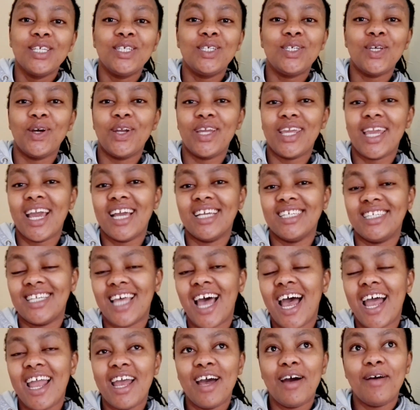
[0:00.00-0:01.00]
So yes,
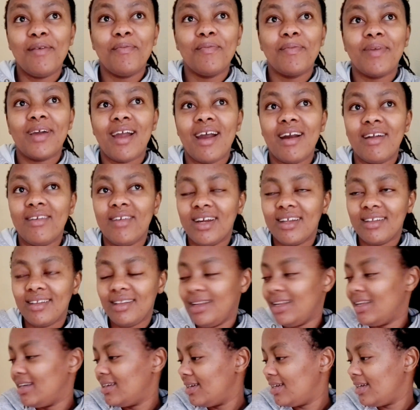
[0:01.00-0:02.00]
I am
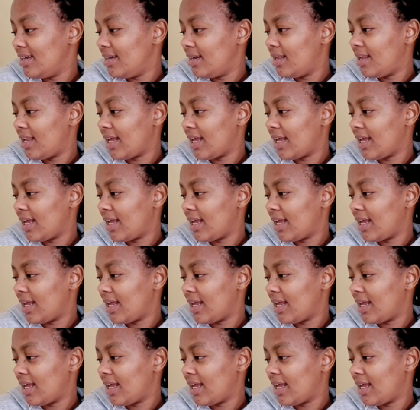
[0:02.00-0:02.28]
currently,